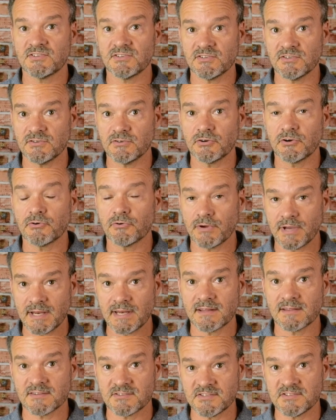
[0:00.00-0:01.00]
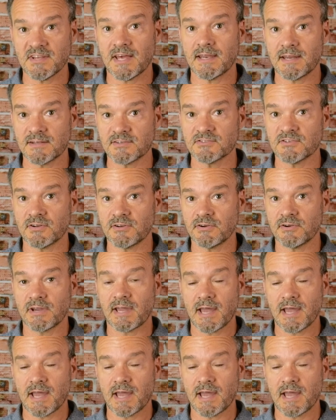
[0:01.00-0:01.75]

to creating the settings on your